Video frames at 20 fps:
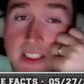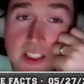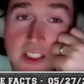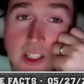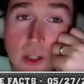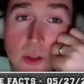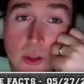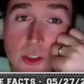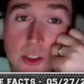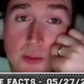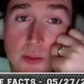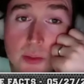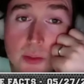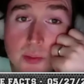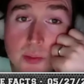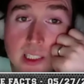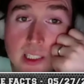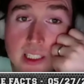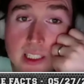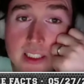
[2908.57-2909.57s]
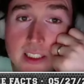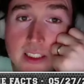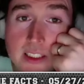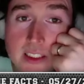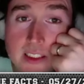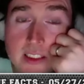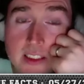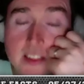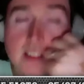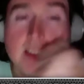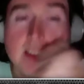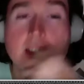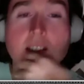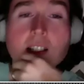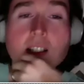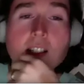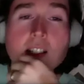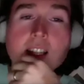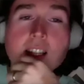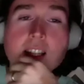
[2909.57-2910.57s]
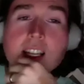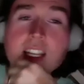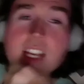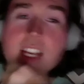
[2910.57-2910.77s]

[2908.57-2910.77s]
So that's how things because... look like they